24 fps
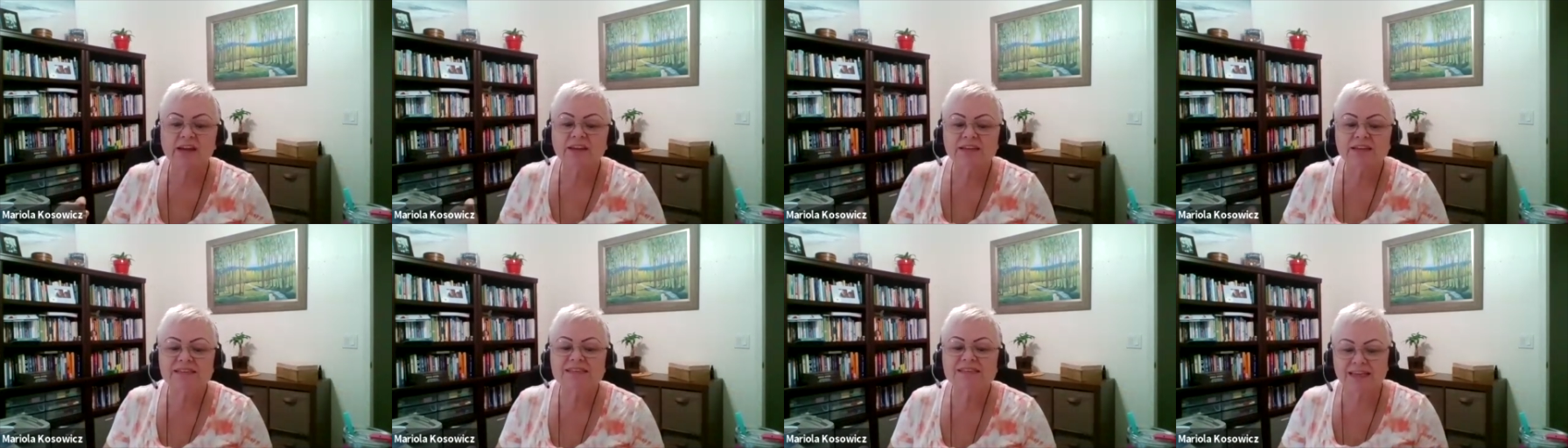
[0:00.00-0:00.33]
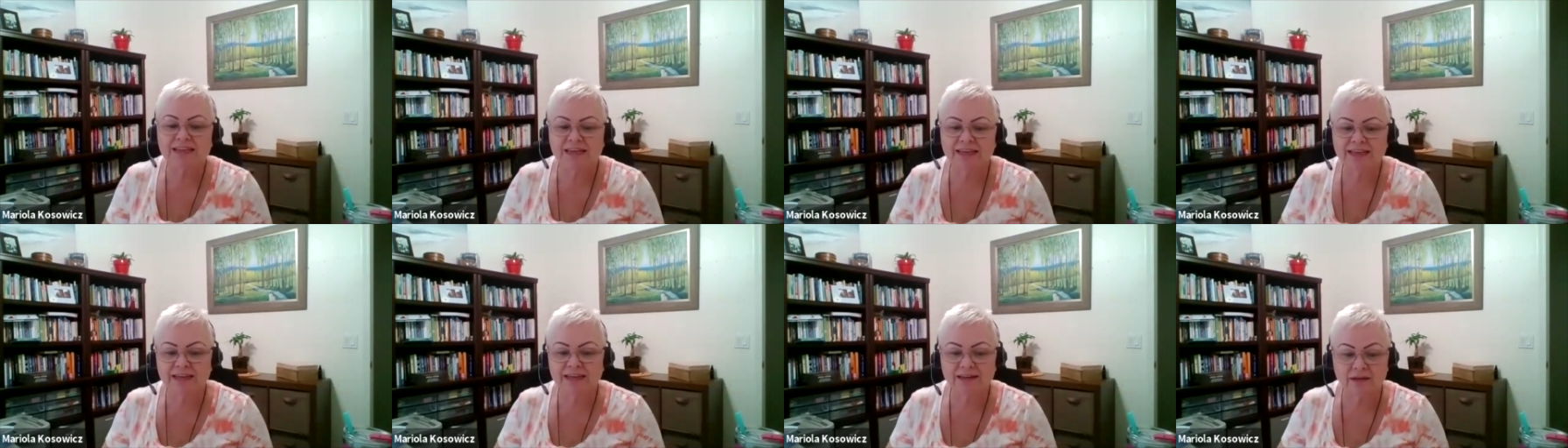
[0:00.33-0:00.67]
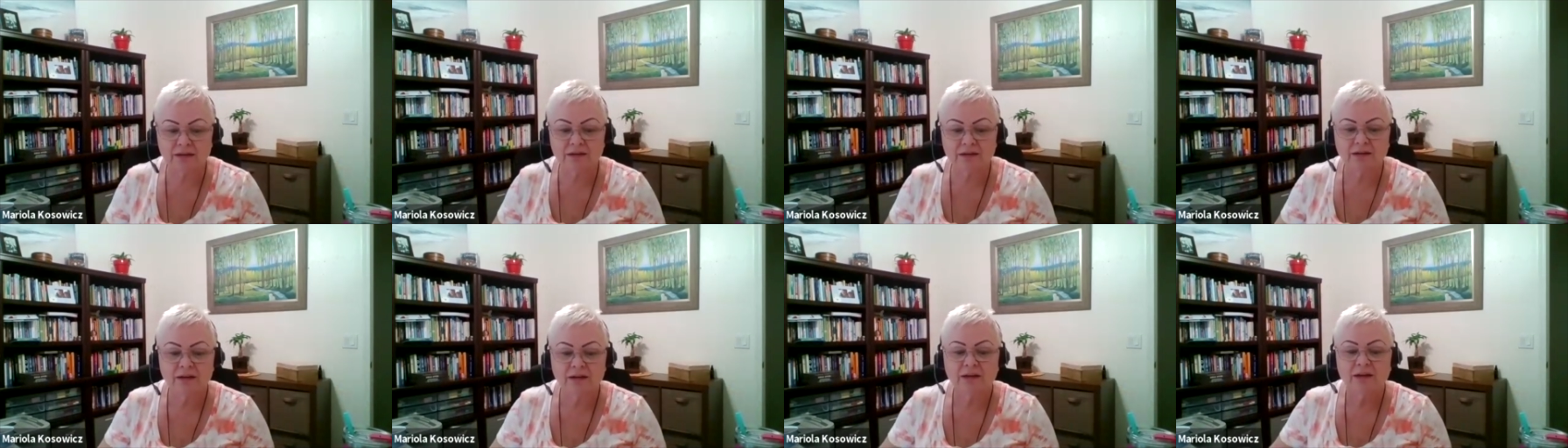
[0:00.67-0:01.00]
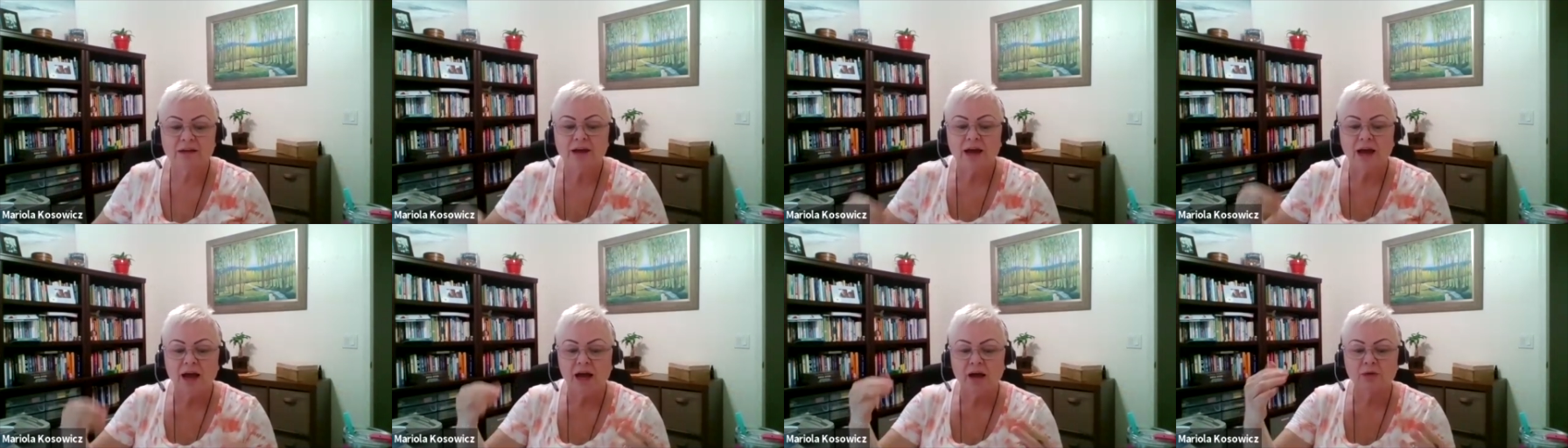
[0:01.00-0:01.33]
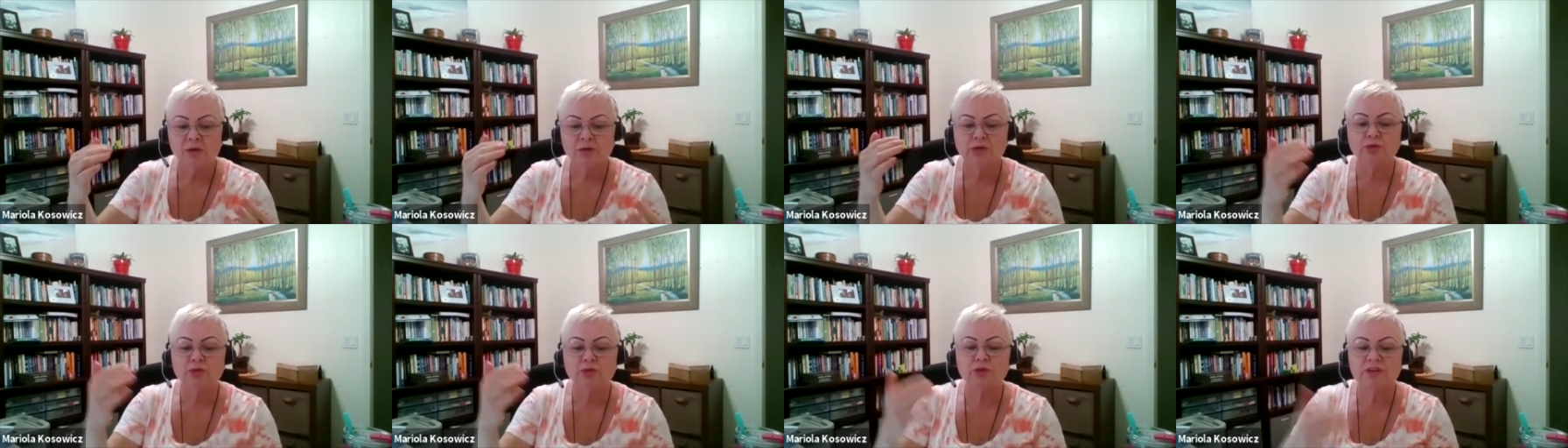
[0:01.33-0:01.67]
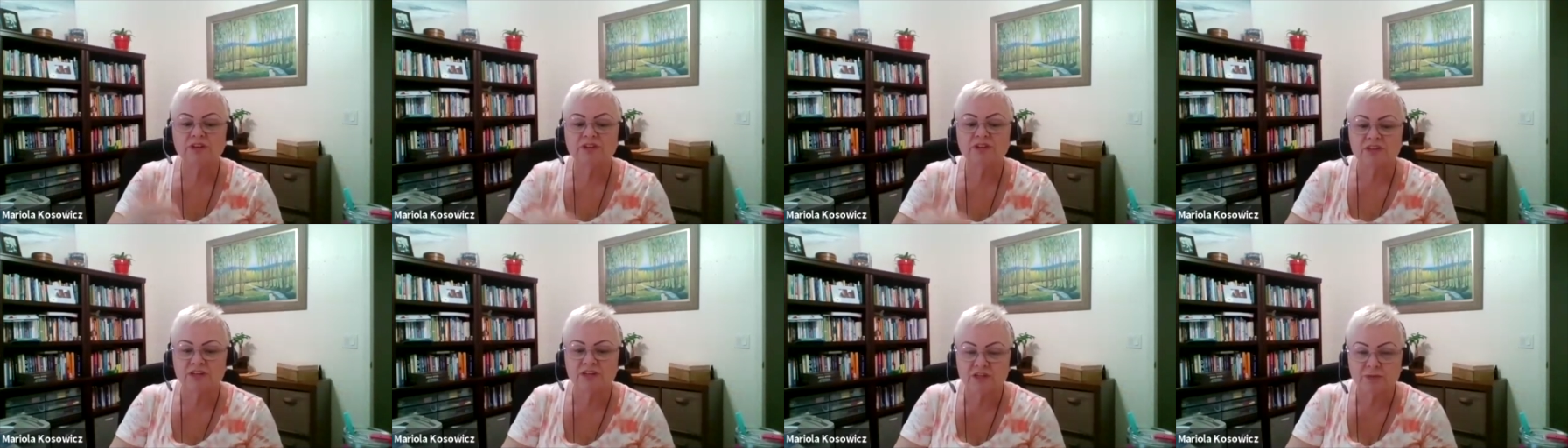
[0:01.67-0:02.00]
the skill, how to
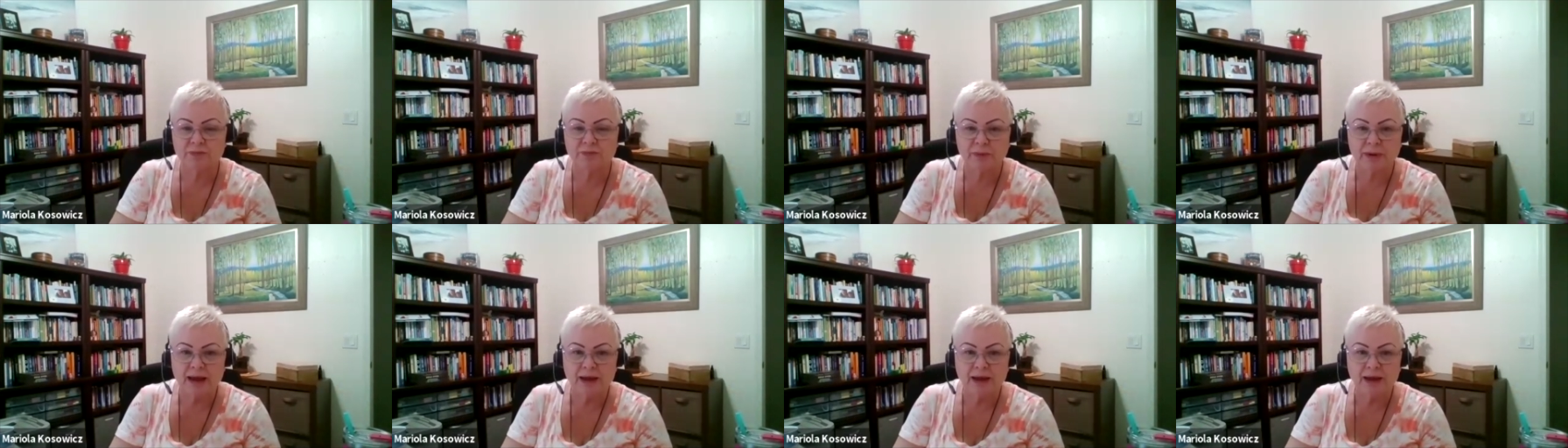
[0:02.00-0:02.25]
research,